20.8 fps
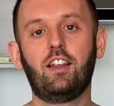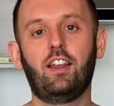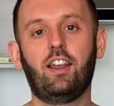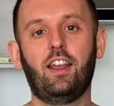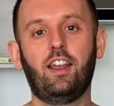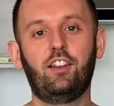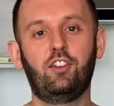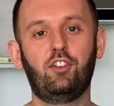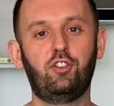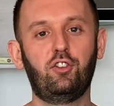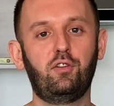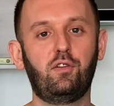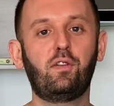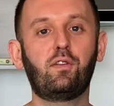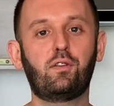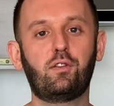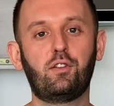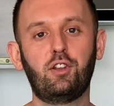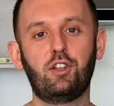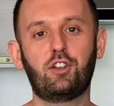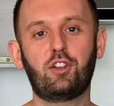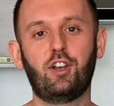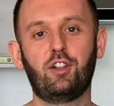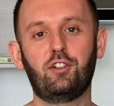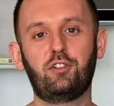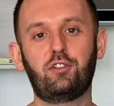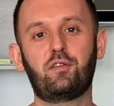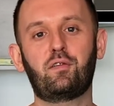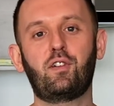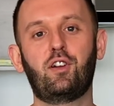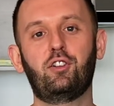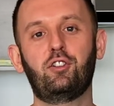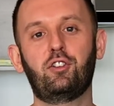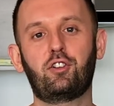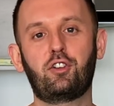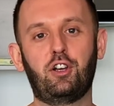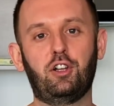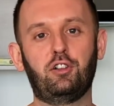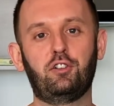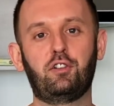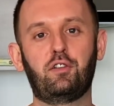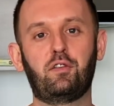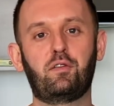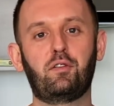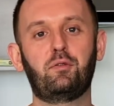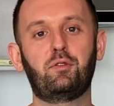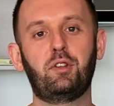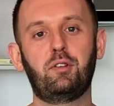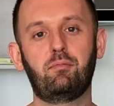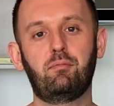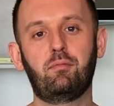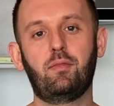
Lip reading: And those three colors are the colors of the